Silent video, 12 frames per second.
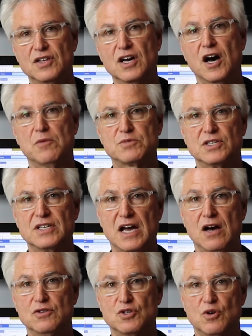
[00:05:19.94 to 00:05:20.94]
ups and
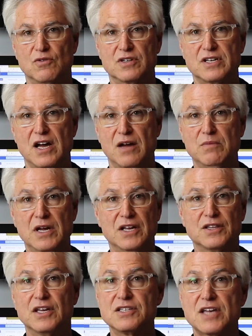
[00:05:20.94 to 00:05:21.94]
downs over time.
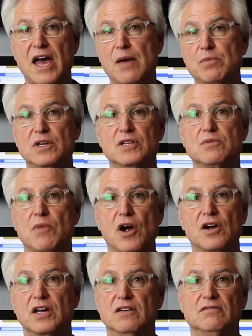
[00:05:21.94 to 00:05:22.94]
Things happen in the
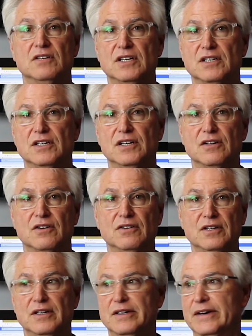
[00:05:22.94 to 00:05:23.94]
market.
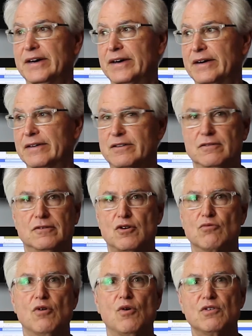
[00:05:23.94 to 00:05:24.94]

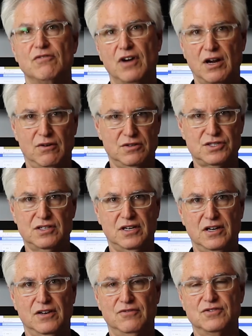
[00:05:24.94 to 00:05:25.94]
Coronavirus
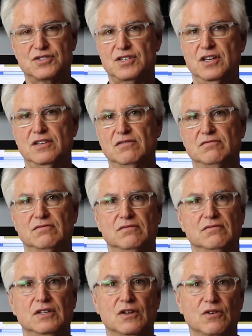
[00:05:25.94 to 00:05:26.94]
have sent,
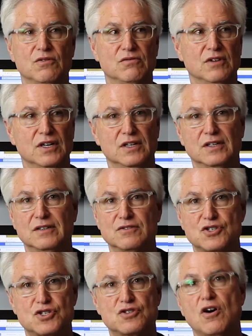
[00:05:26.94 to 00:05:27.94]

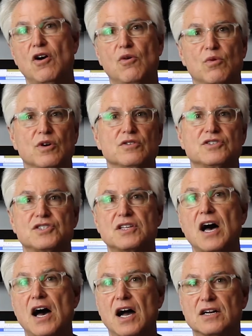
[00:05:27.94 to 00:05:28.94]
stalwart
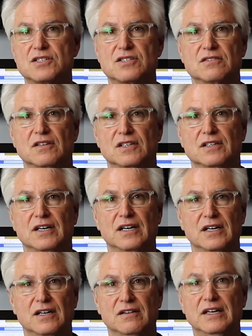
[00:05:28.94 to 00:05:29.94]
stocks
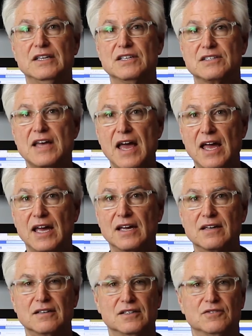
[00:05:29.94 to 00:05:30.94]
in the
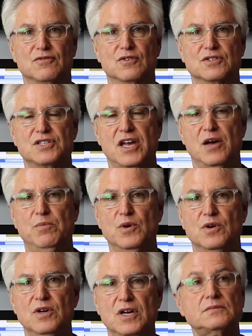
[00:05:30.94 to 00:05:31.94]
tank, for
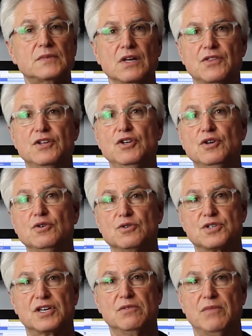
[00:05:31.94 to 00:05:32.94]
example. The
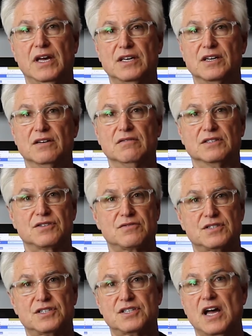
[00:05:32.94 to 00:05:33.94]
news can make a
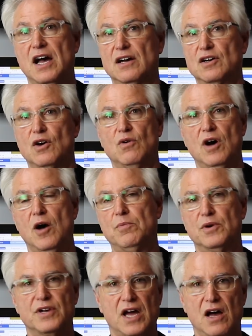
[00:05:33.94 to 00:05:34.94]
stock go up
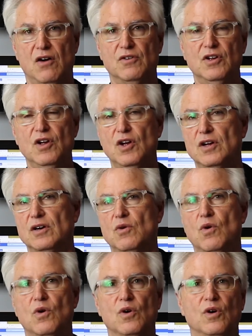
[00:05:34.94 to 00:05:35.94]
or down.
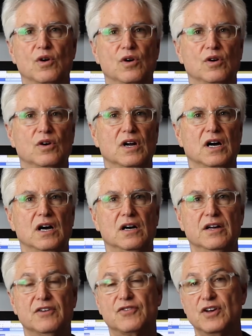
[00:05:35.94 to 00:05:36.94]
Or
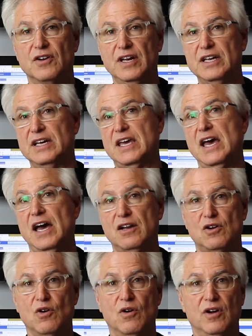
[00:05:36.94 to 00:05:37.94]
if they're in a
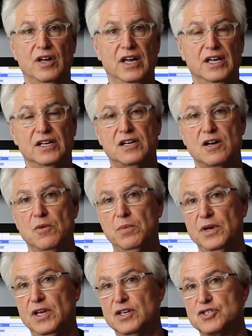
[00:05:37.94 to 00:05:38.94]
category and a
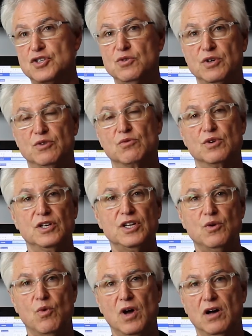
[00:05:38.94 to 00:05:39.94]
company is doing really
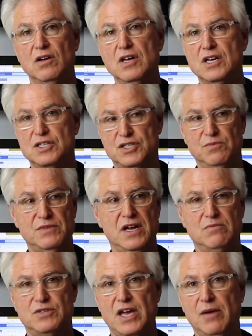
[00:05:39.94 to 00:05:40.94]
well,
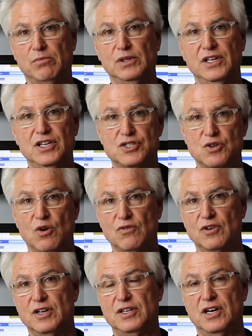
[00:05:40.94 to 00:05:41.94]
sometimes that bleeds
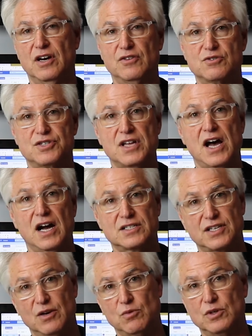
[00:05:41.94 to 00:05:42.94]
over into other stocks
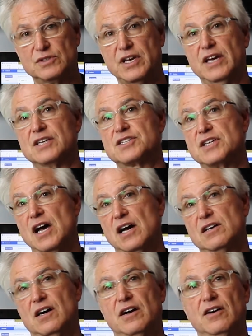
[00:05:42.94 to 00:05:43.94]
that will take a
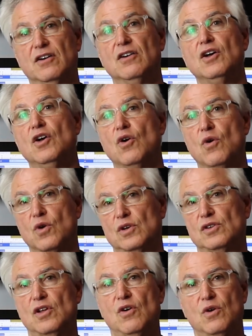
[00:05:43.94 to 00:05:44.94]
stock higher or
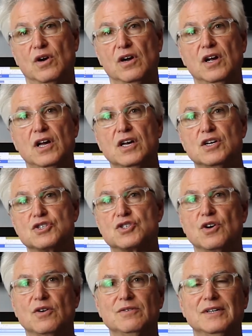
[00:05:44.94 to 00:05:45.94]
lower.
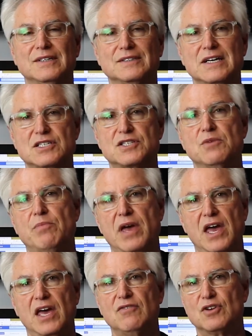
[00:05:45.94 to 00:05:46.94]
So that's the
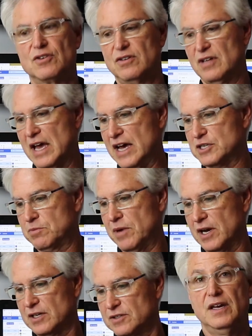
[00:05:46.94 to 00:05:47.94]
behavioral
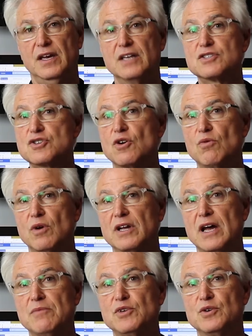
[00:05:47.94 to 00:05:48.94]
aspect. And so what
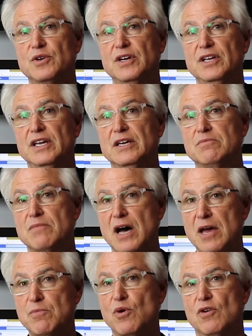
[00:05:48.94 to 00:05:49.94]
I'm doing in
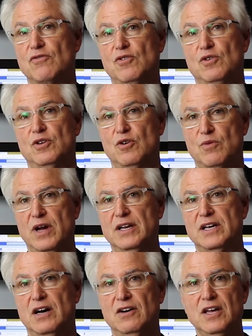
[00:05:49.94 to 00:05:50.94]
my portfolio right
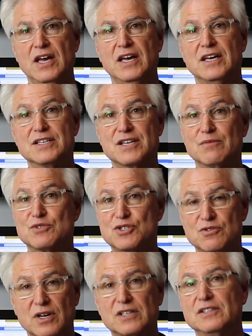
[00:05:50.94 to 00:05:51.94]
now is I'm
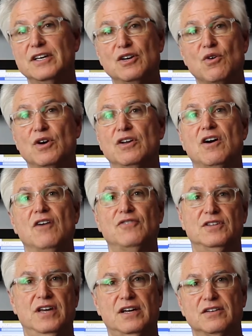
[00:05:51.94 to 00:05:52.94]
strictly going off
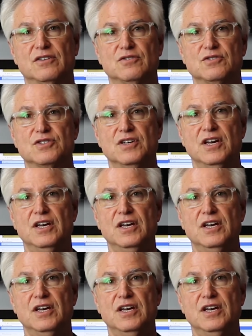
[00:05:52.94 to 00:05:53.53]
of technicals.